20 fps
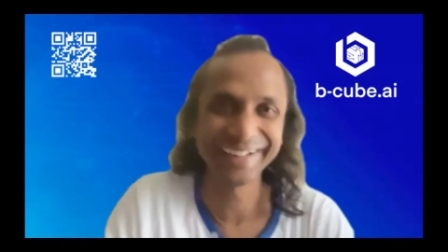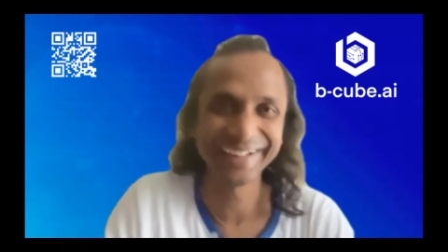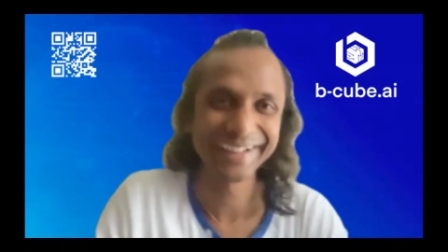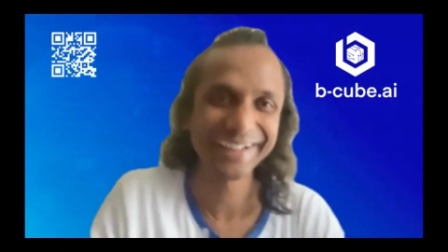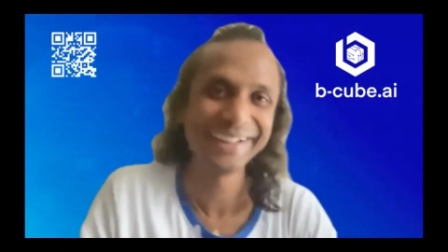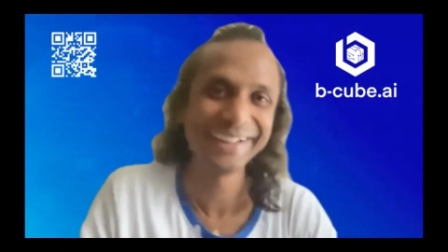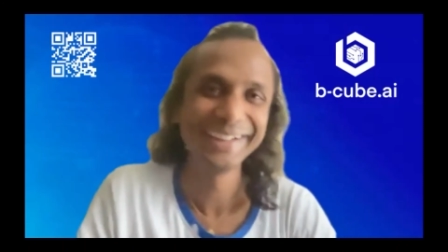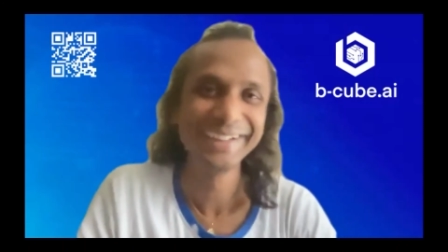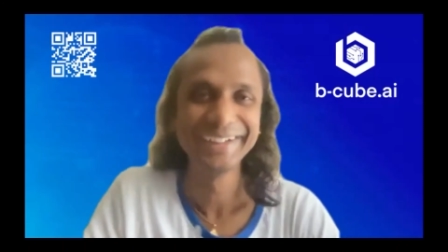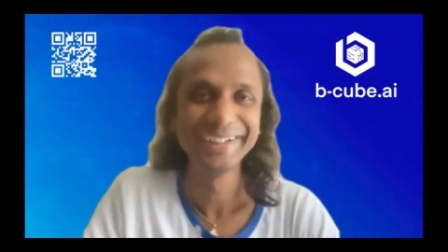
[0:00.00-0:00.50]

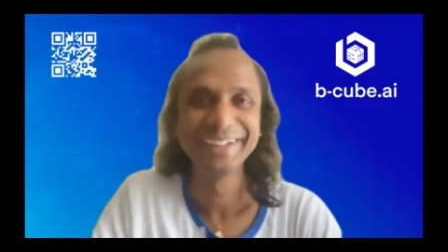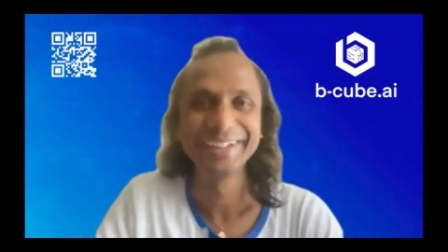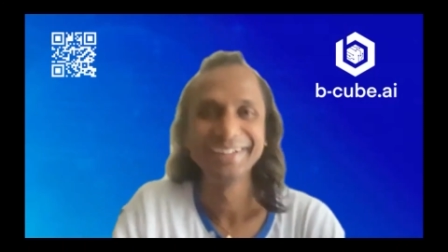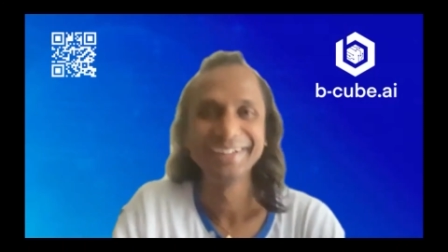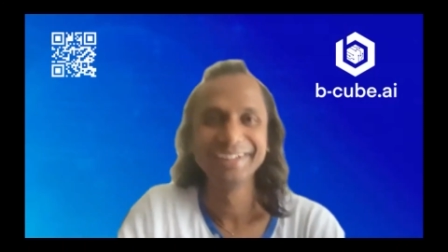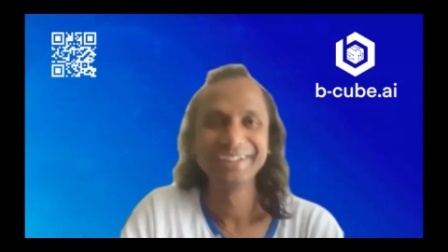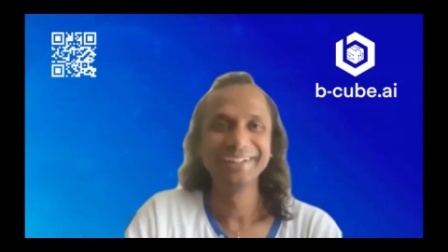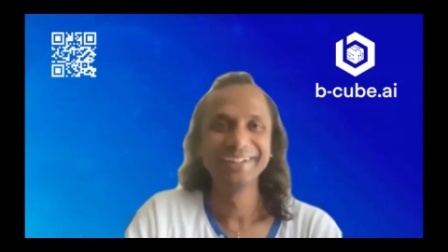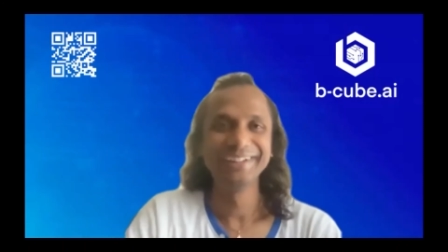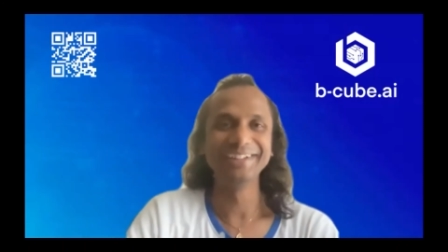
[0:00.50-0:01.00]

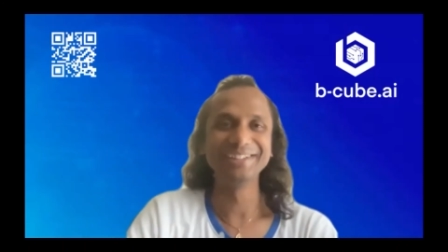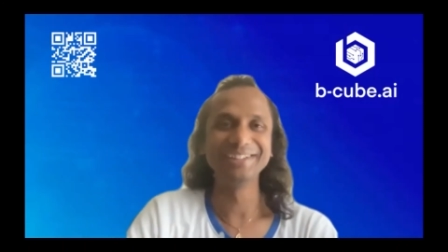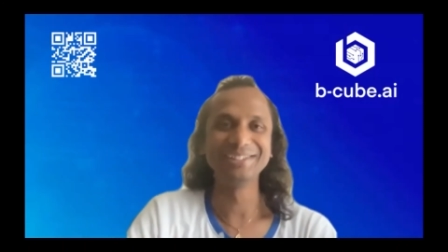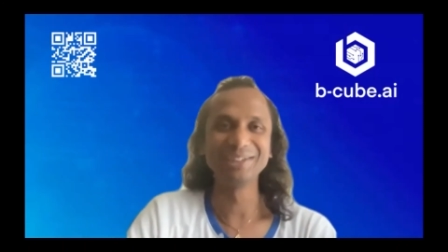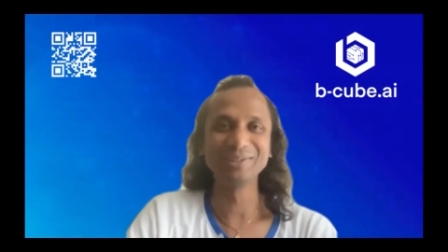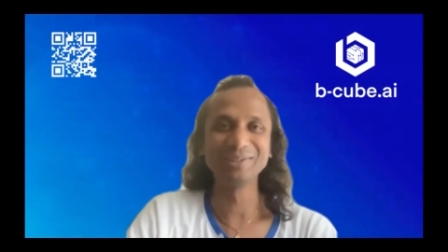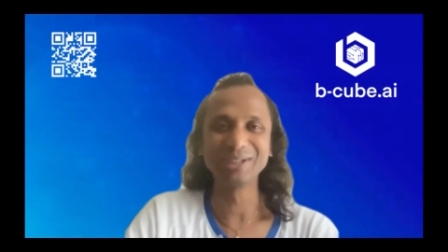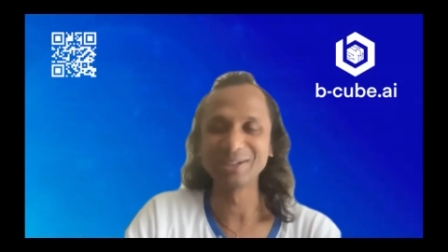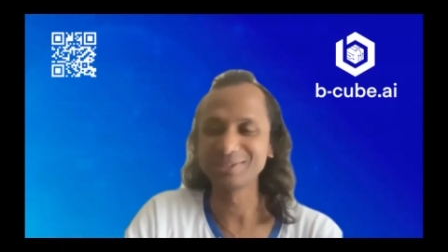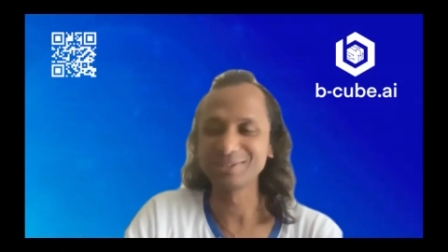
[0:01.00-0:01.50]
It
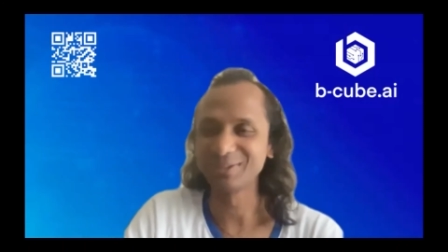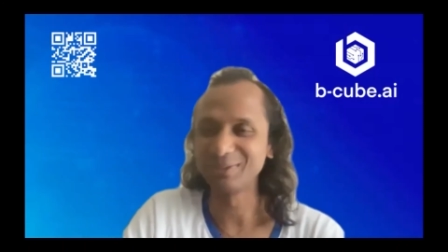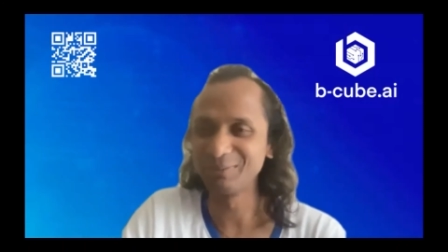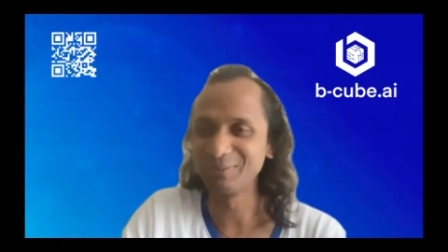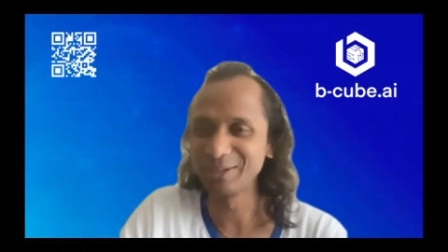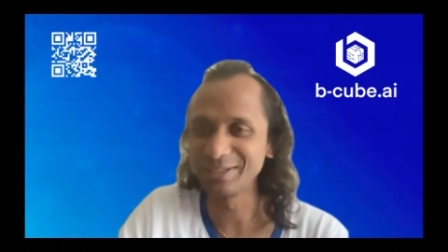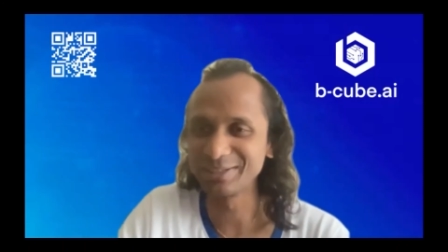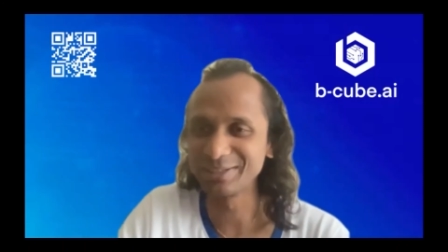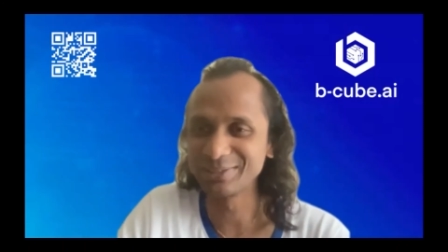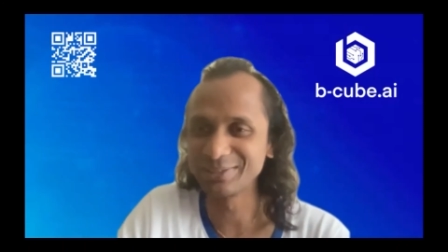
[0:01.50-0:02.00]
seems like
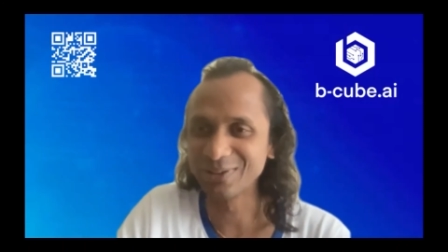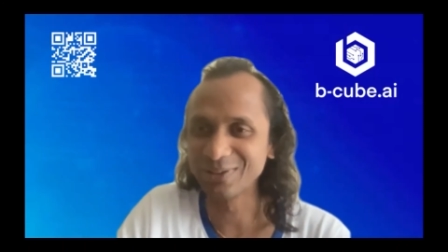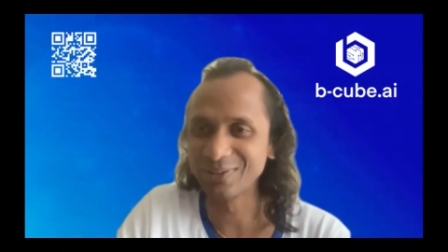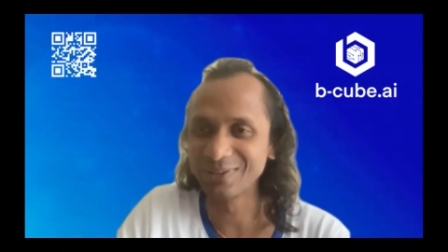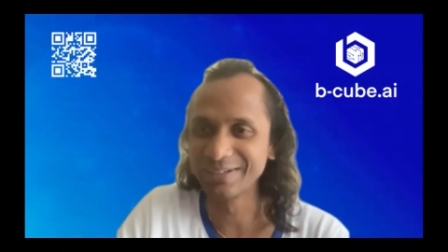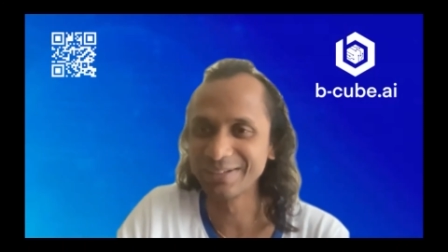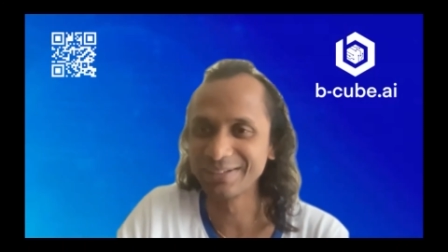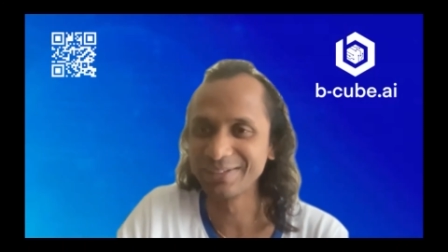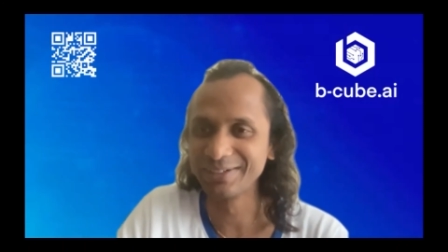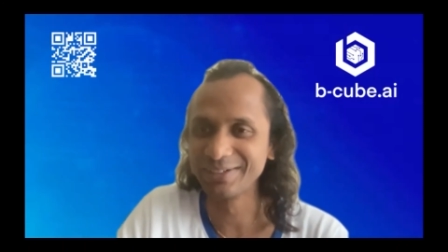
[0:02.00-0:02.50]
someone is
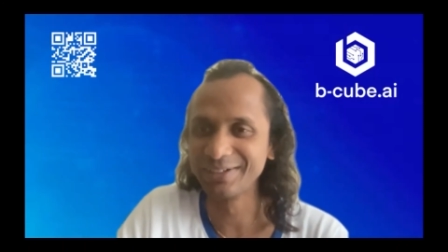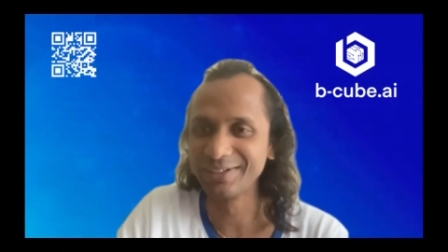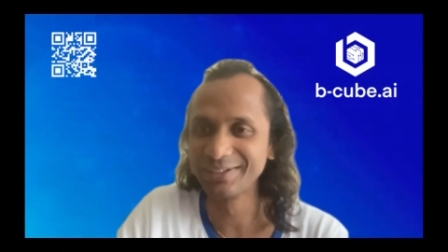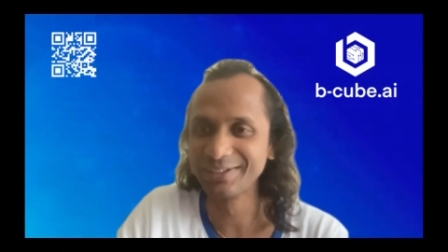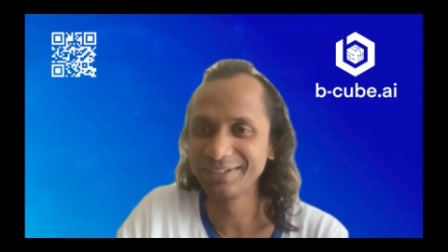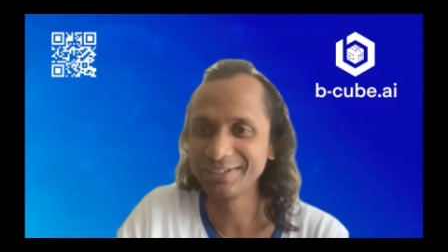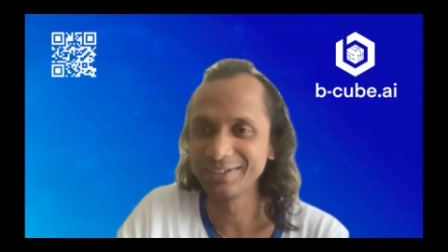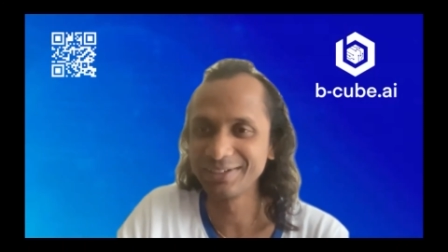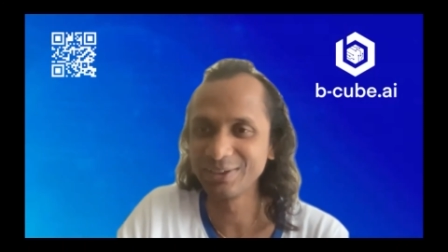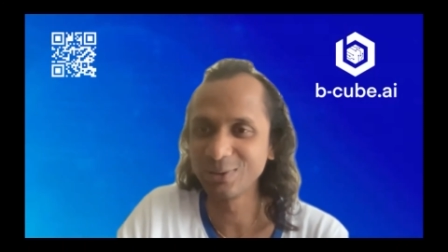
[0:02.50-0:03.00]
already
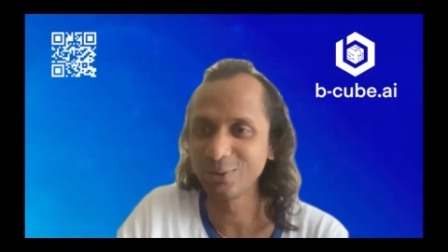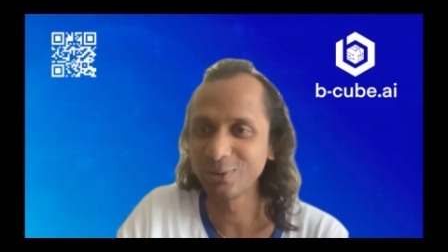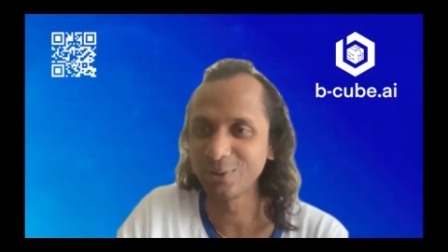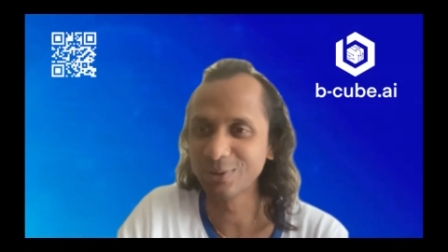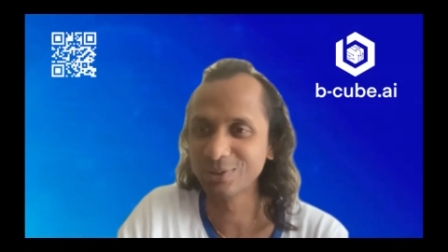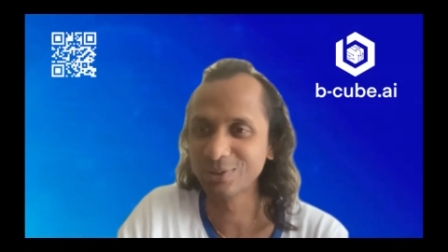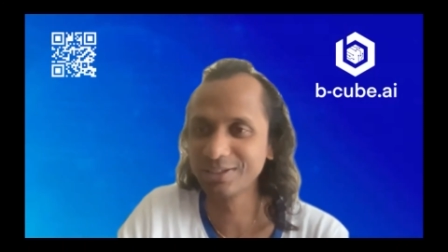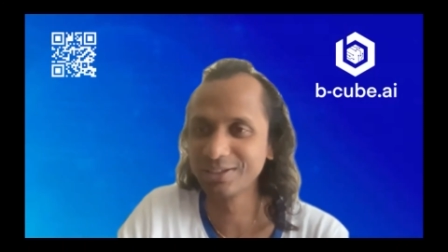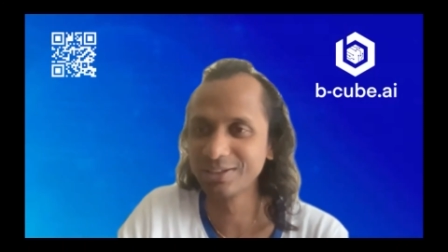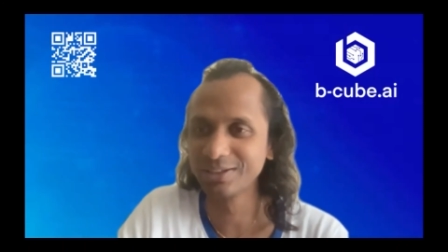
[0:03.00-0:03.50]

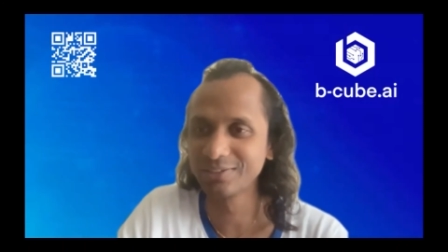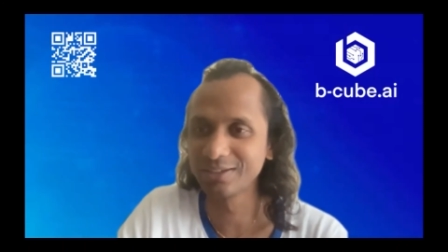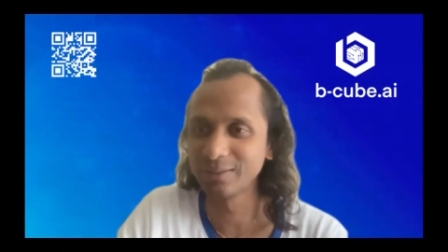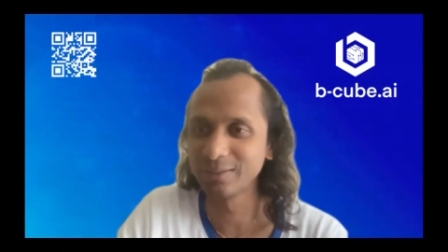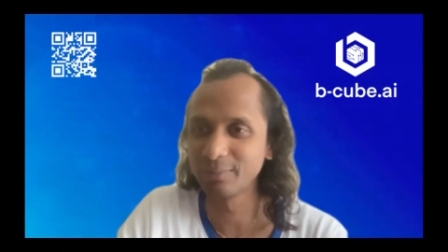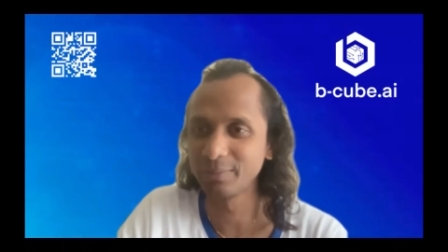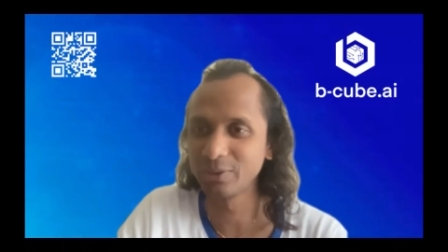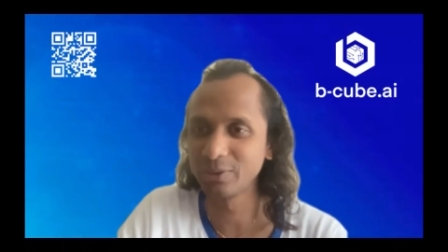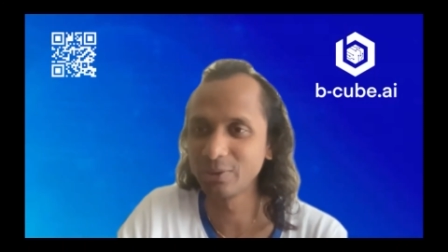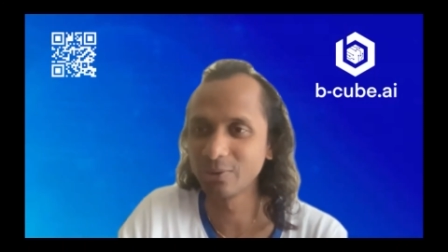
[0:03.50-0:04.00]
logged in
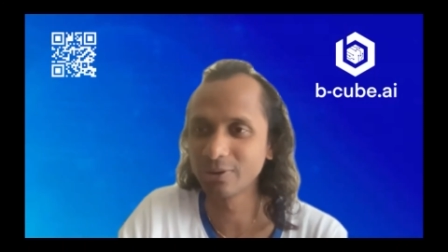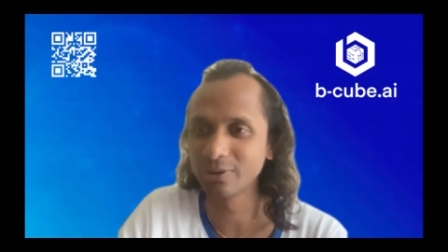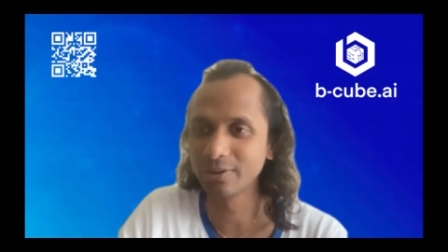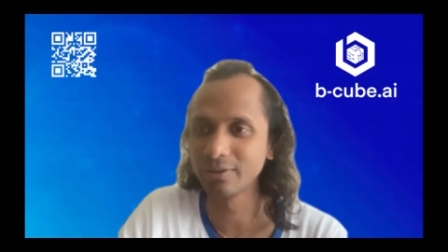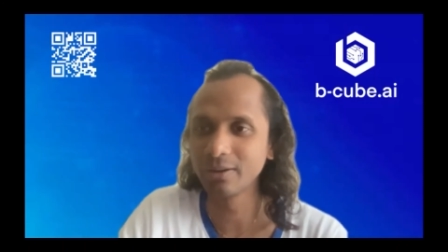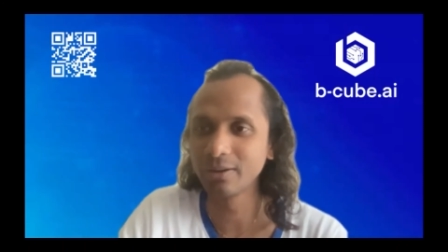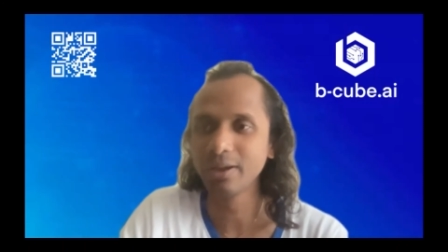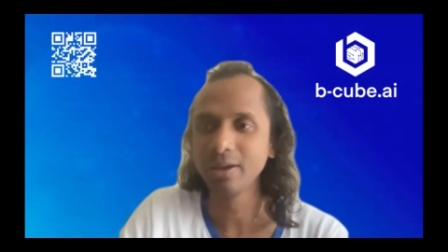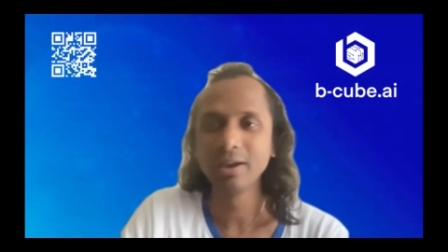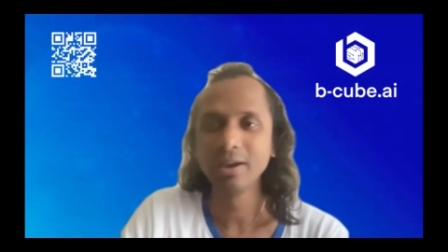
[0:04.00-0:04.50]
SLP
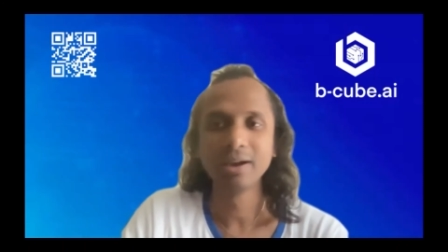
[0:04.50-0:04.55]
token.